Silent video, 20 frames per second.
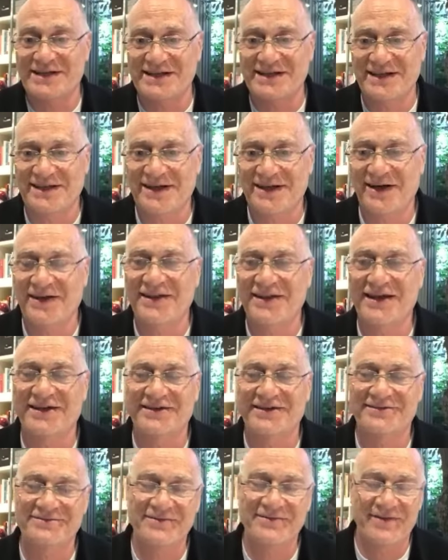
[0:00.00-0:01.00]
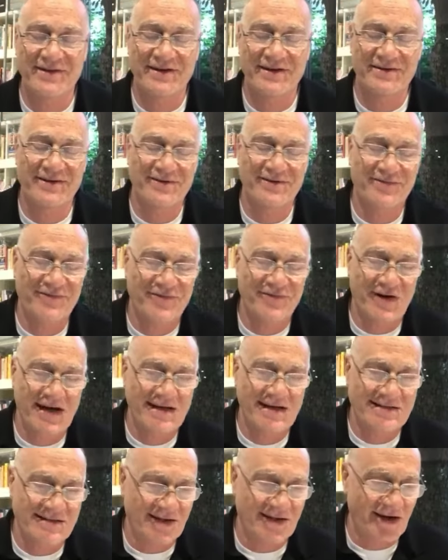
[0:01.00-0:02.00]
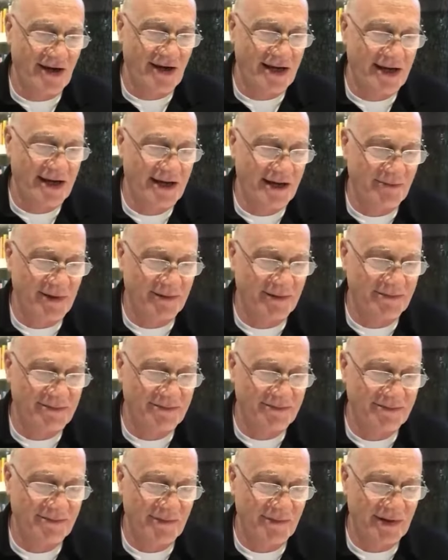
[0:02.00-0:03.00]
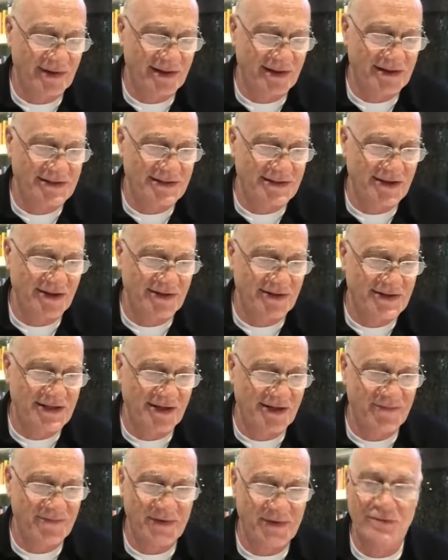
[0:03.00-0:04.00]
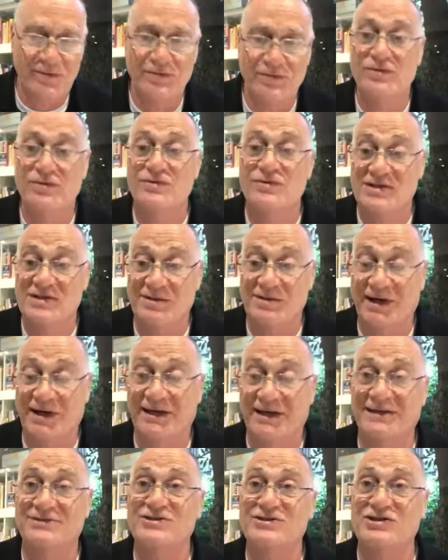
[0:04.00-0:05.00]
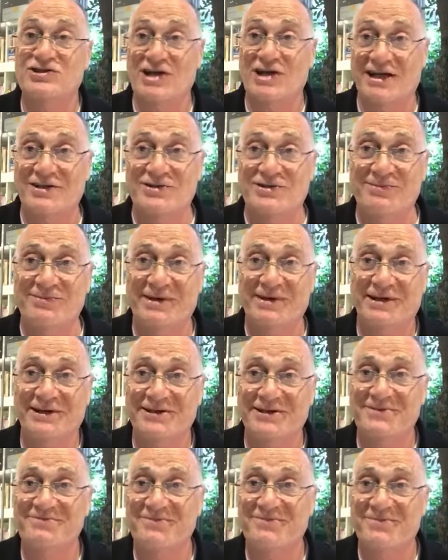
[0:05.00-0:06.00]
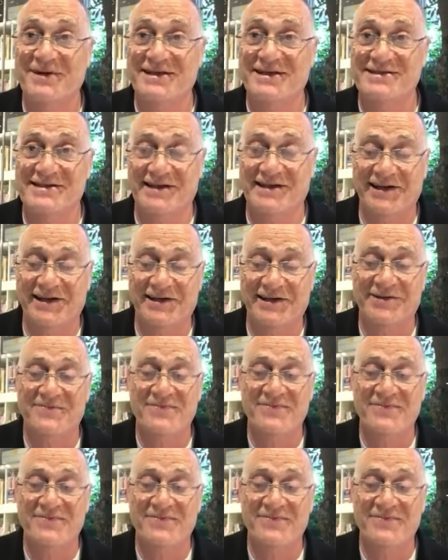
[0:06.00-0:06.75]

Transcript: And I think that the phrase that I come up with is that you use your mind to change your mind, basically.